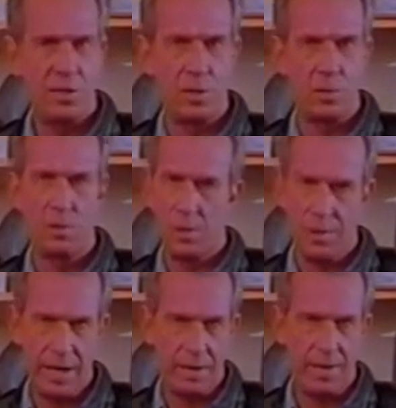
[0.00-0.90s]
tools
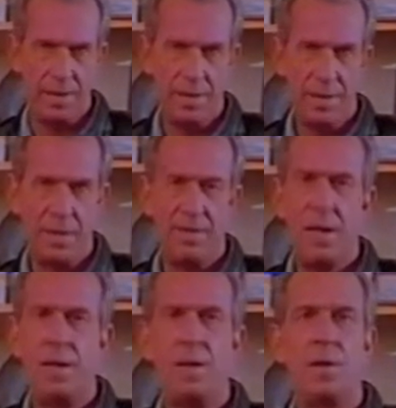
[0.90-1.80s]
correctly, and
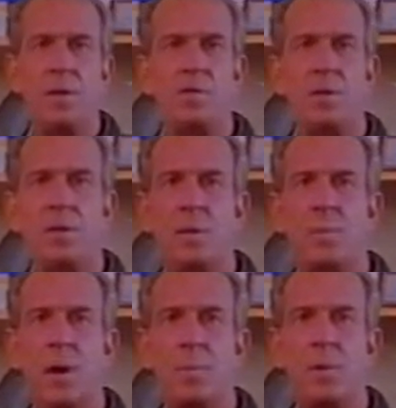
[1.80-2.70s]
that includes using
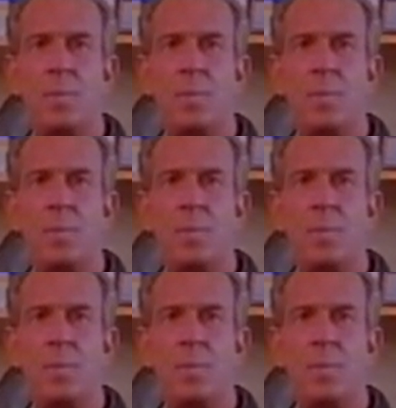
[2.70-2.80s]
proper